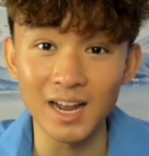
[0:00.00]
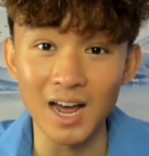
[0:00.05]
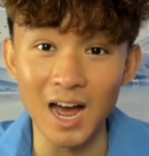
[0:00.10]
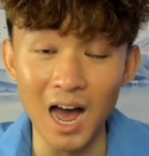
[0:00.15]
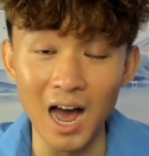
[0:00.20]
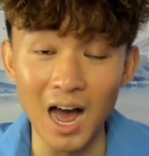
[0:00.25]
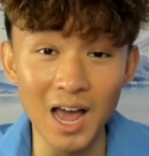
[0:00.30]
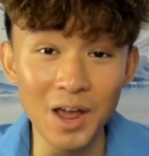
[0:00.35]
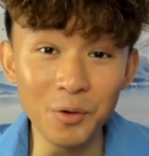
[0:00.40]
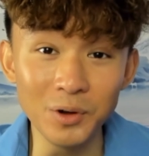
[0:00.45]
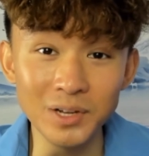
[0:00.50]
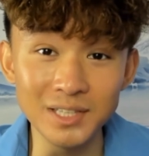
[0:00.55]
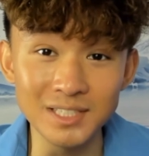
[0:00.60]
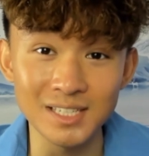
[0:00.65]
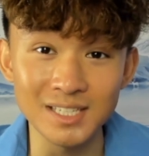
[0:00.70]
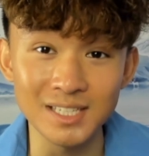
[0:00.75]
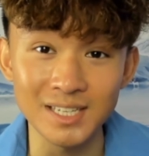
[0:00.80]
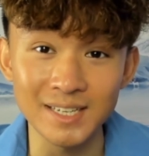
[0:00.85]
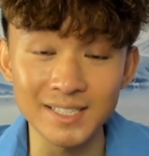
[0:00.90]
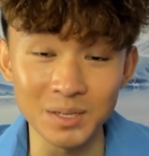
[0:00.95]
I want
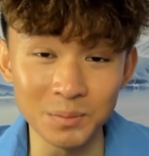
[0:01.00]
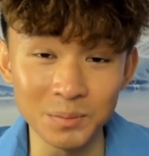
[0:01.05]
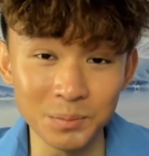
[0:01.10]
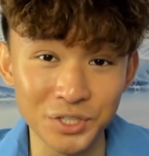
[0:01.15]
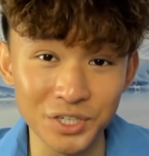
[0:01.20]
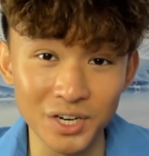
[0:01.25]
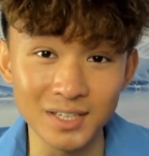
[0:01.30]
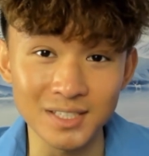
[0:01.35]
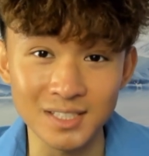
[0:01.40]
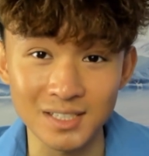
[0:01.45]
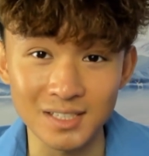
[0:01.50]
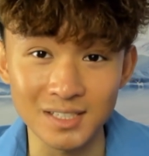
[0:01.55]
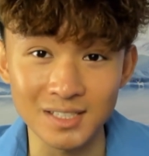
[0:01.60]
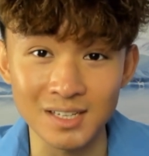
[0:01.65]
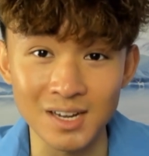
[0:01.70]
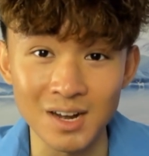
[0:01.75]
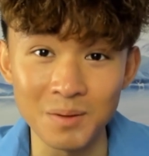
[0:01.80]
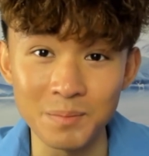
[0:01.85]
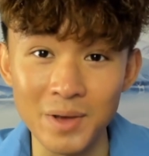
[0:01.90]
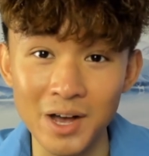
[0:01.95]
to see some justice
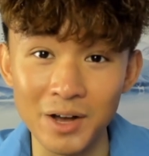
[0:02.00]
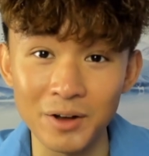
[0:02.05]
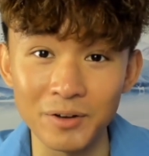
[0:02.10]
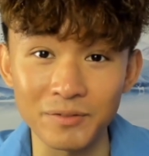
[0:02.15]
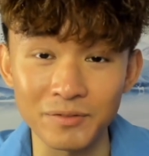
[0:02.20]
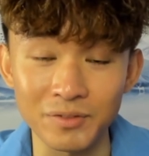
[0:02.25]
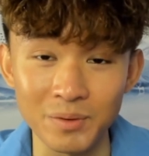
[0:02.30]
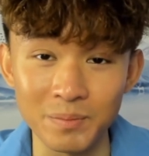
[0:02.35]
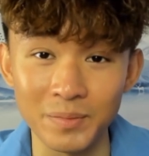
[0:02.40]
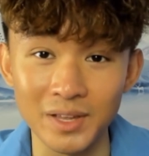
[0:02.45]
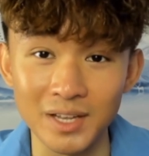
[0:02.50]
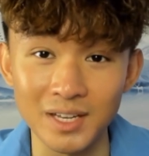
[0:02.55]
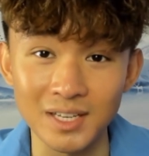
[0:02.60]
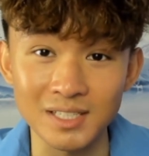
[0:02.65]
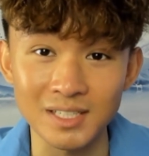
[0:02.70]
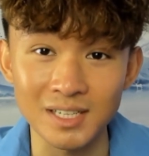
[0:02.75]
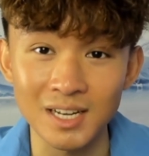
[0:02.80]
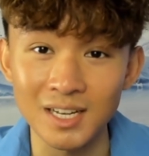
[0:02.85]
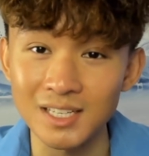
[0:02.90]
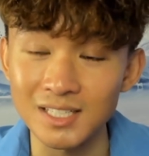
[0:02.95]
come out from
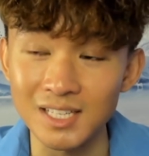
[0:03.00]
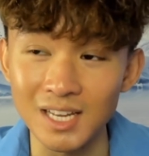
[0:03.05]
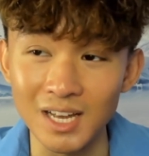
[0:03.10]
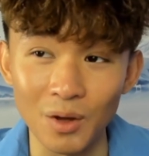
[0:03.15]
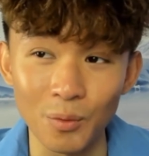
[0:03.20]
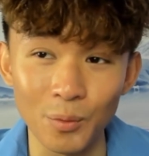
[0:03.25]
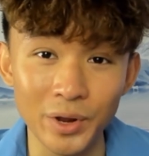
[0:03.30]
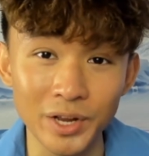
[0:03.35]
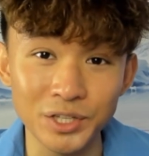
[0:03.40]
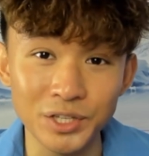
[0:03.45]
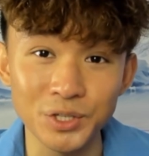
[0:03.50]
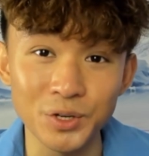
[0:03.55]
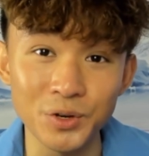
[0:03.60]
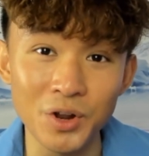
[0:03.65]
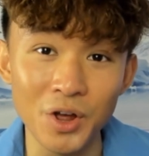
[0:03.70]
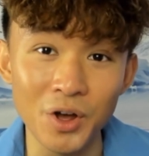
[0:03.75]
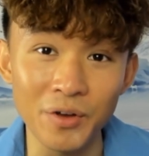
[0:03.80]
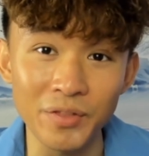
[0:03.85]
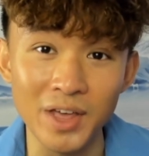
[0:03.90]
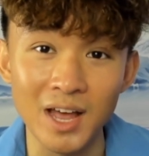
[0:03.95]
this, because we do
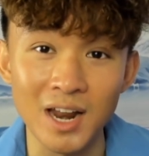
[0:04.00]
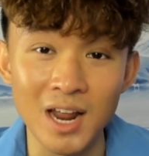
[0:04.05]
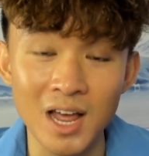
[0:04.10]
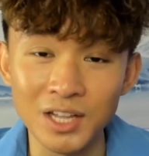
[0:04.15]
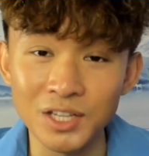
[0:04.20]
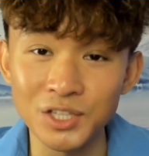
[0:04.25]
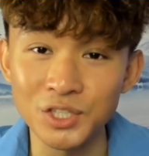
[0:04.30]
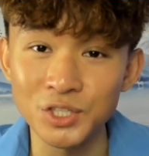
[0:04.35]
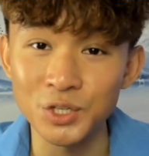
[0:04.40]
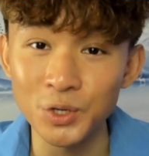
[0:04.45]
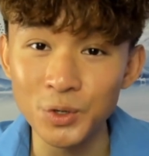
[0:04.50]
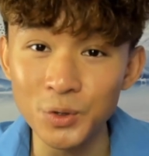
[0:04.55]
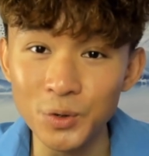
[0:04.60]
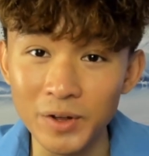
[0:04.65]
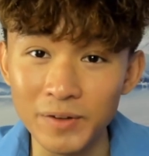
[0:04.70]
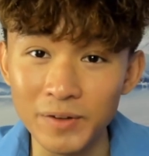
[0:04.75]
know that two of